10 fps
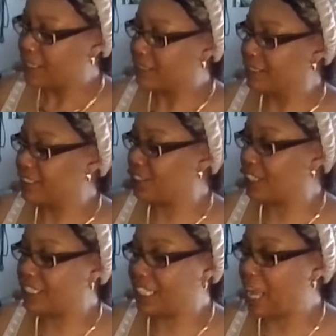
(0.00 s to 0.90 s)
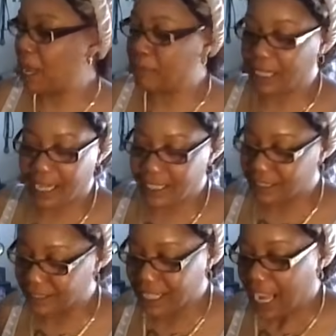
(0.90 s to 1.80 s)
Look, juggling
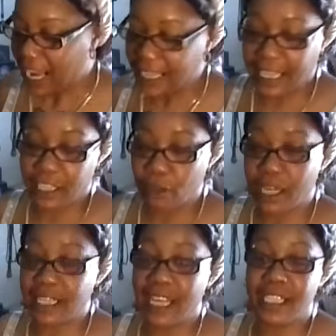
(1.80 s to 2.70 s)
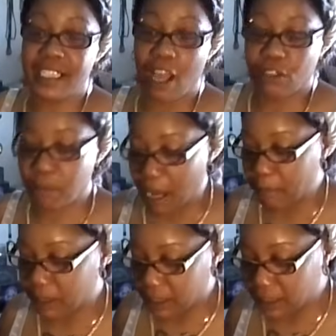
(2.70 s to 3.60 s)
obligations. And they know that they get talked about
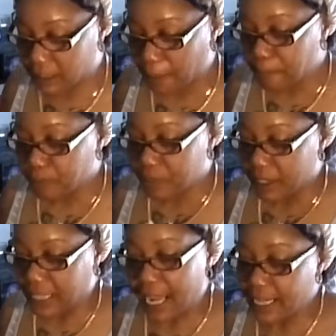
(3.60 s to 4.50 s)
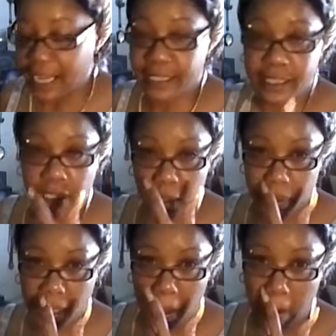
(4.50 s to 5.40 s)
because they ain't got nothing
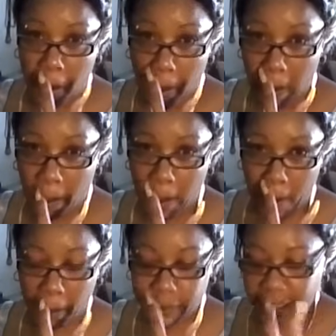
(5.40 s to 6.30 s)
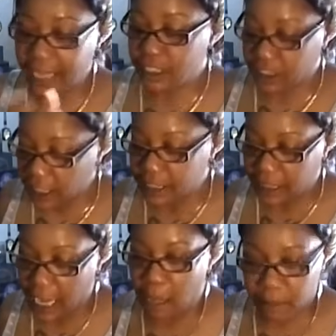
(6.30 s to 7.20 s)
going on. They juggling
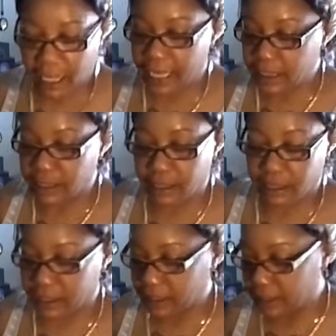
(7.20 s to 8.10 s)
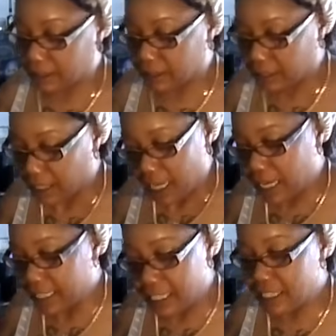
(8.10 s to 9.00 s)
obligations and shit.
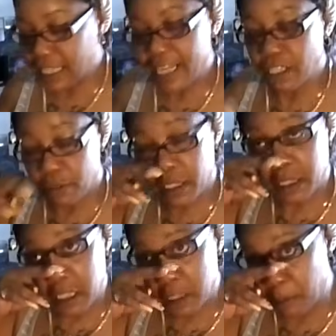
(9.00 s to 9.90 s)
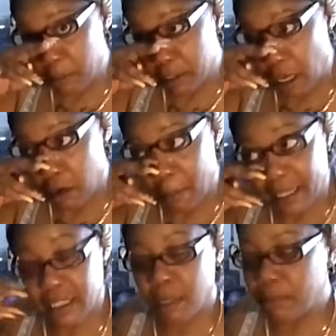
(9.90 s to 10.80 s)
And they know that these people talk about them.